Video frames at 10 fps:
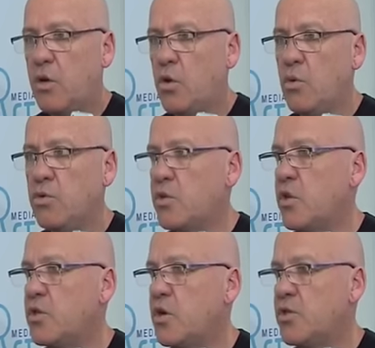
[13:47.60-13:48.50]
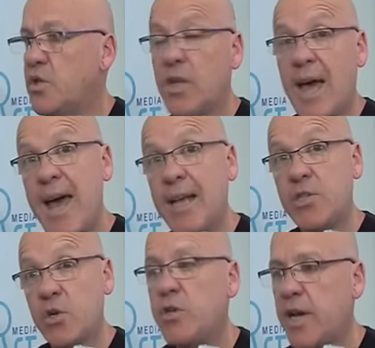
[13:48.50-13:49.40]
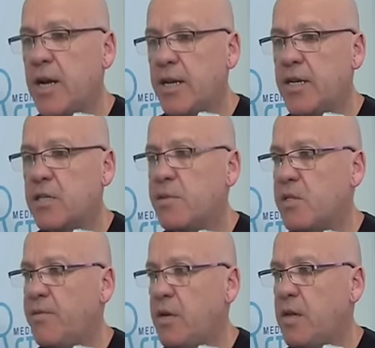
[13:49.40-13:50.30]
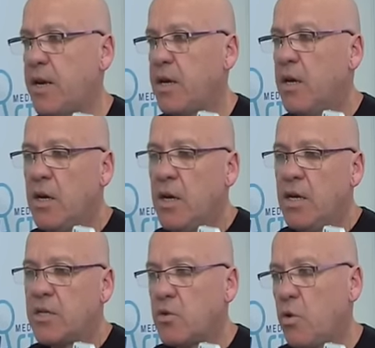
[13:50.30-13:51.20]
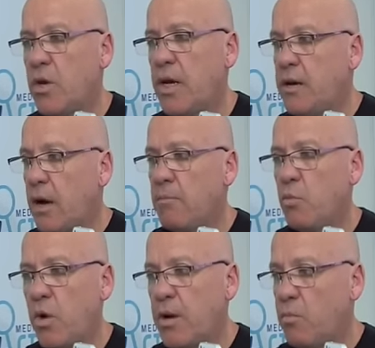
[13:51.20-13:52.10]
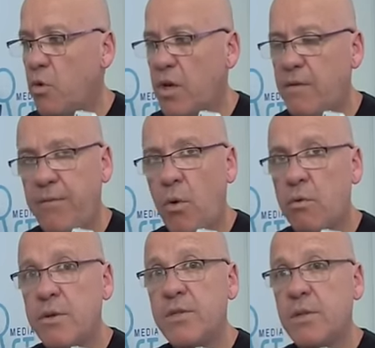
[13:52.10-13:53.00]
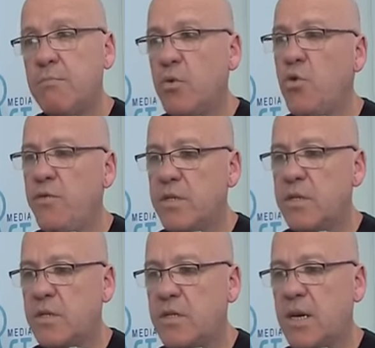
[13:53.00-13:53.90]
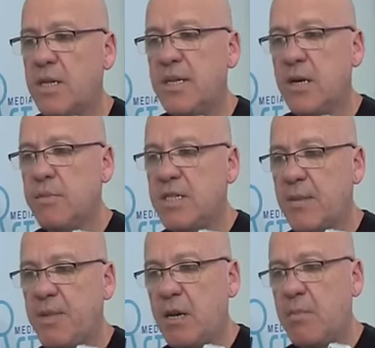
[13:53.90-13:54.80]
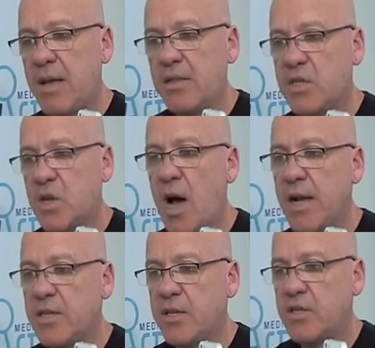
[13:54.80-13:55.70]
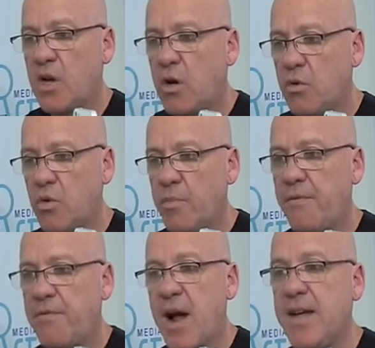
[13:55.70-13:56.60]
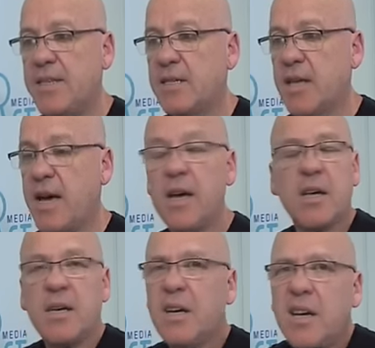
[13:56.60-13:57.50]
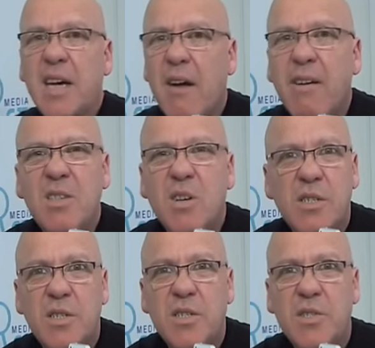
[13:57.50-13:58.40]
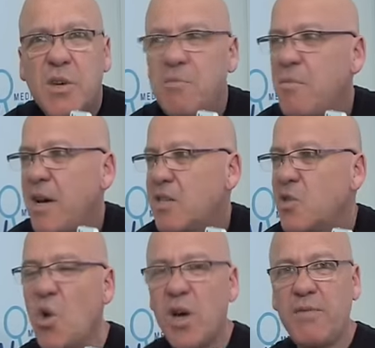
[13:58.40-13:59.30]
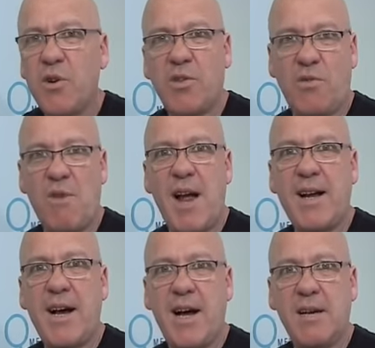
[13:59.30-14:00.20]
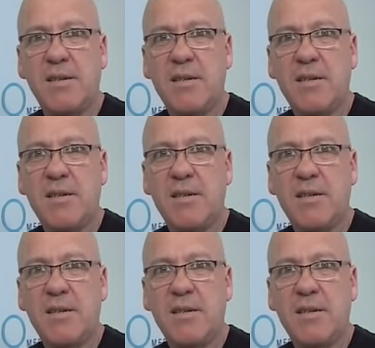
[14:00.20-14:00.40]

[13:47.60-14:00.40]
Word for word: Google Search Console and Search Analytics specifically. Looking, um, what I'm looking for is the movers because it can tell me something about the site. So there's a whole group of phrases there. Curried sausages, Thermomix, not even on the radar.